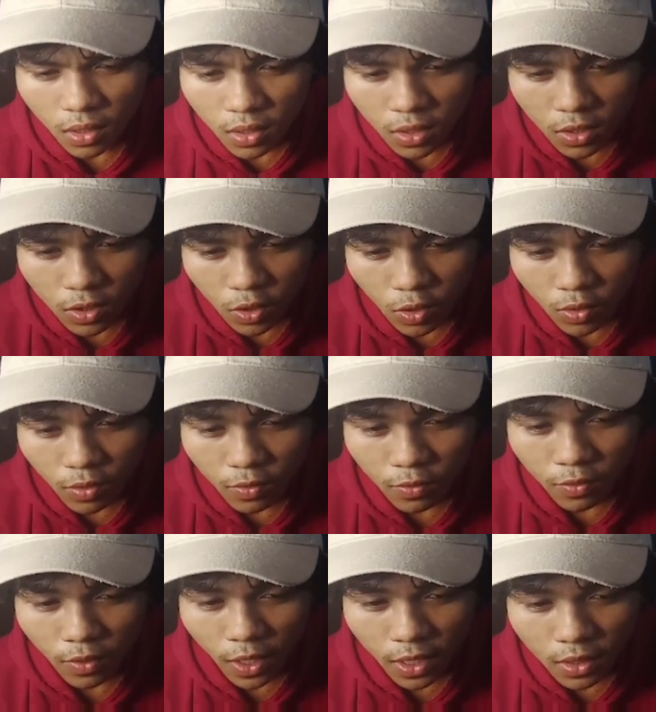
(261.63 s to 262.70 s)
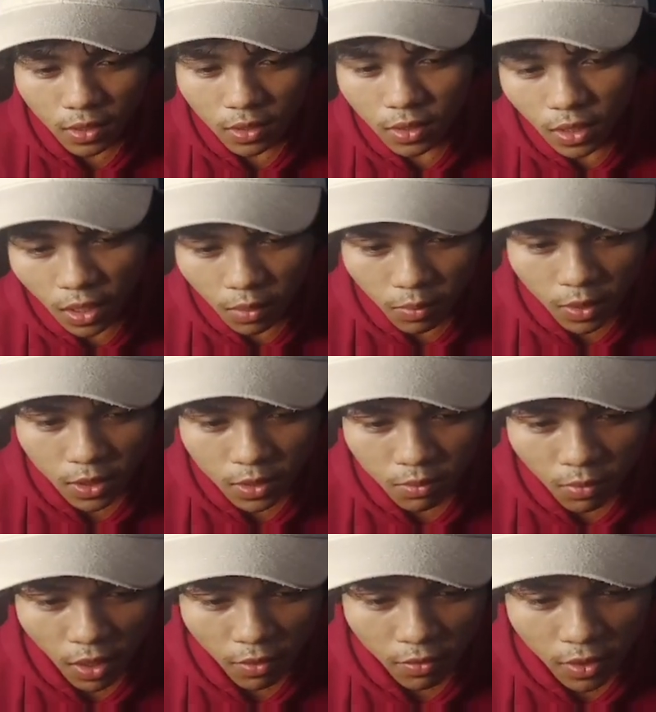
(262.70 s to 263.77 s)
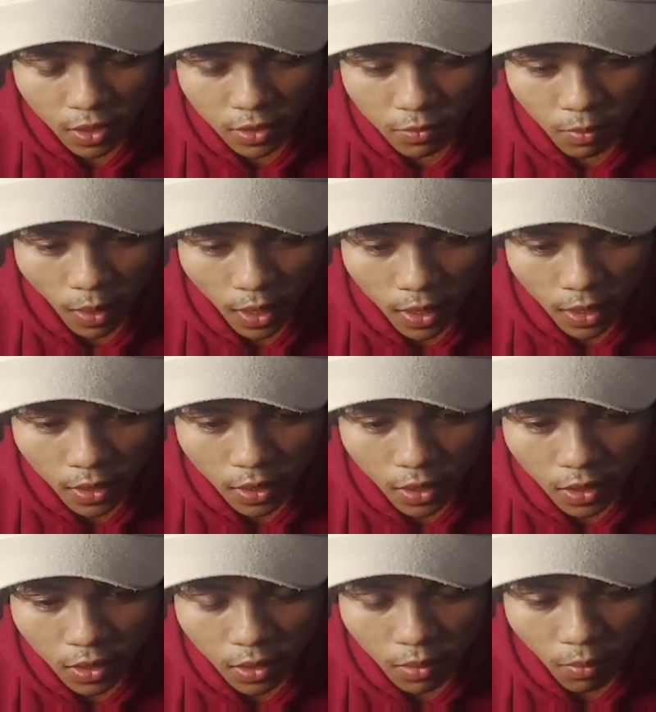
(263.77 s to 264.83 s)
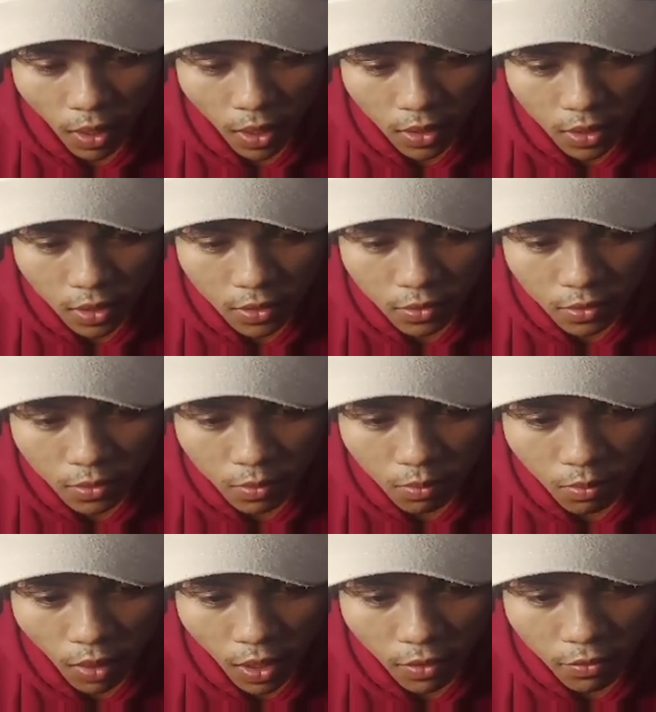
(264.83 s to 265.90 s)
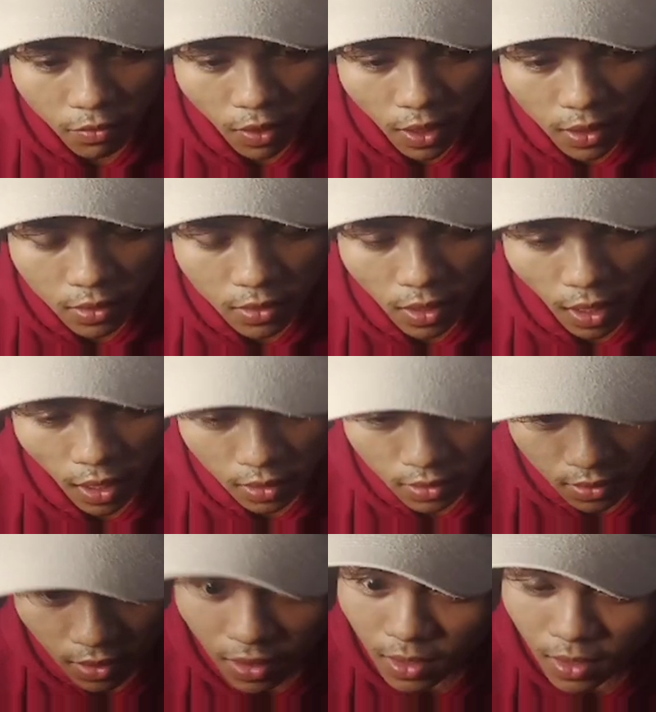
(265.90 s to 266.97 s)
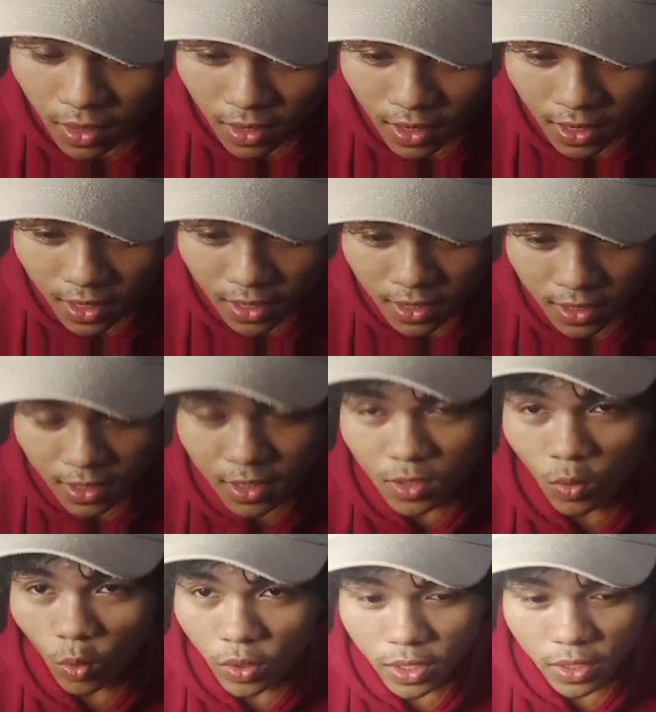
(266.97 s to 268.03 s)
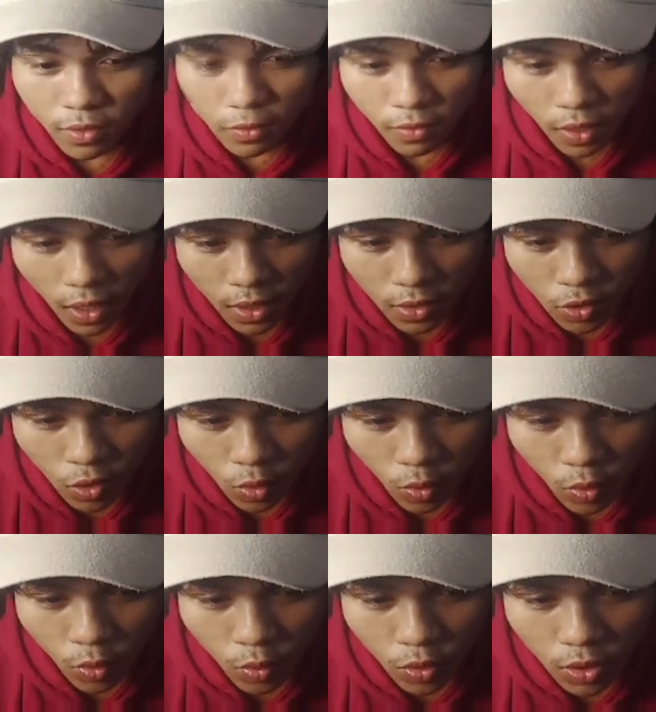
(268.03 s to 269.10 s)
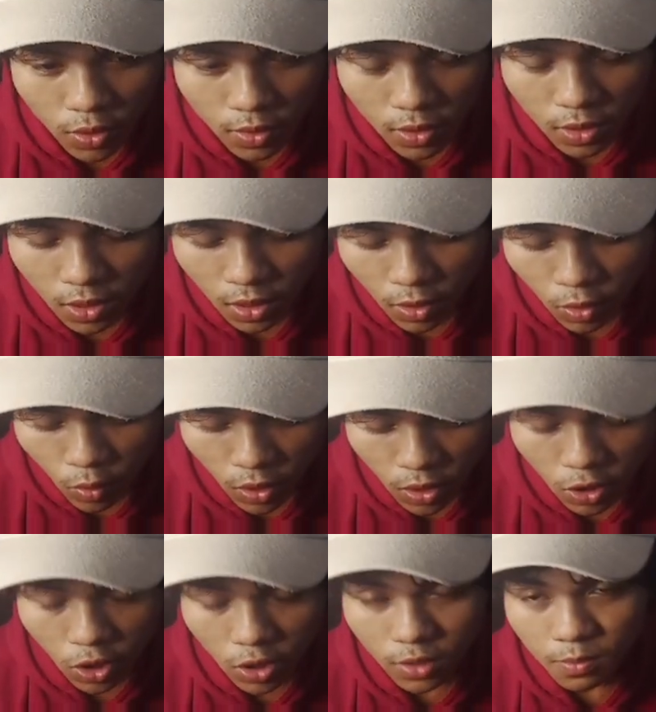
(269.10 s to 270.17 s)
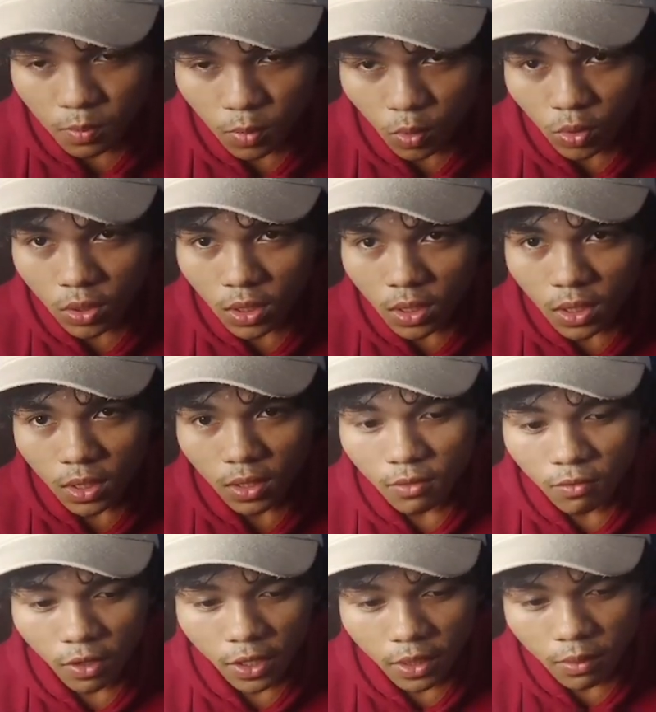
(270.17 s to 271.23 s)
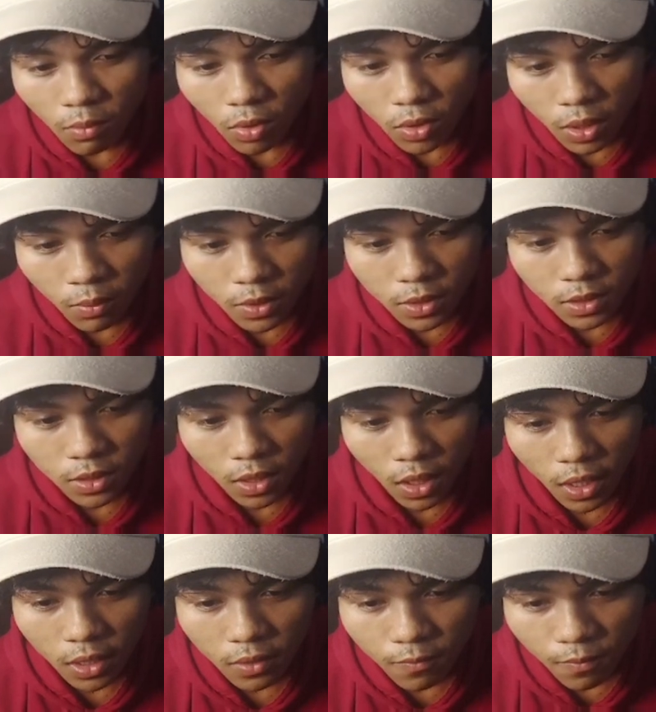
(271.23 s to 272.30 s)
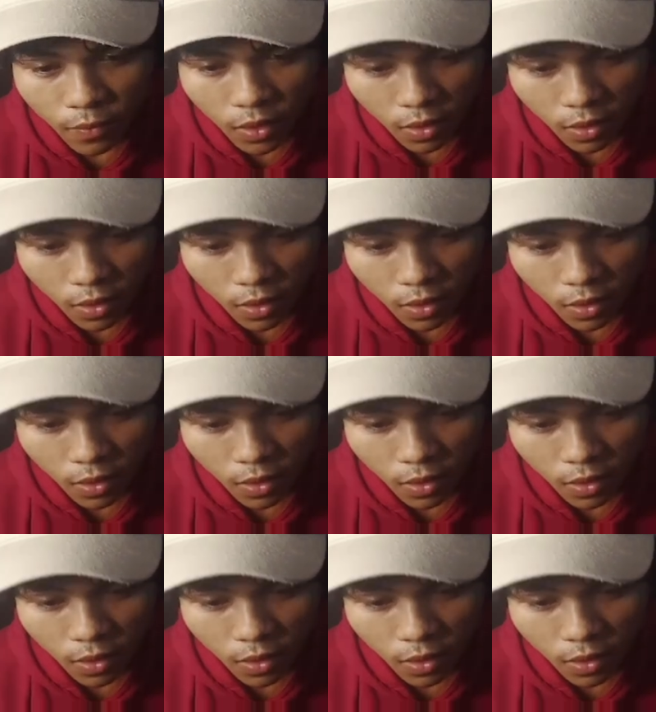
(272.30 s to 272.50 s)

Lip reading: So the file name is my text file, and then the my file text is stored in the file. So you can just put the variable name inside the